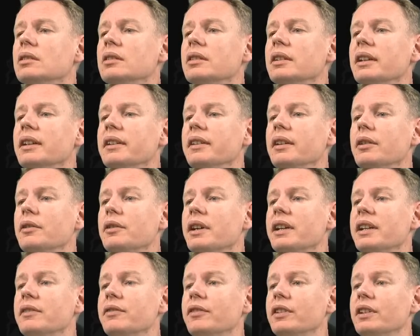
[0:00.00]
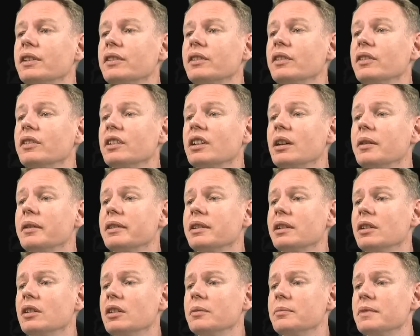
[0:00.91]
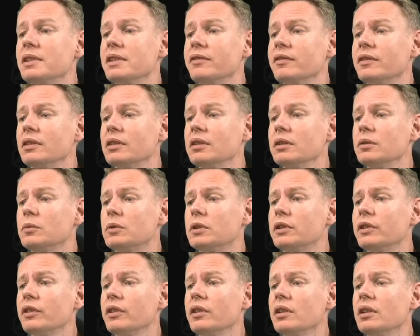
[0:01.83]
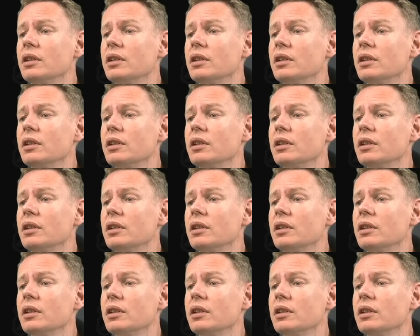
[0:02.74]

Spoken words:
Yeah, now knight f6 is coming. Now I'm definitely worse.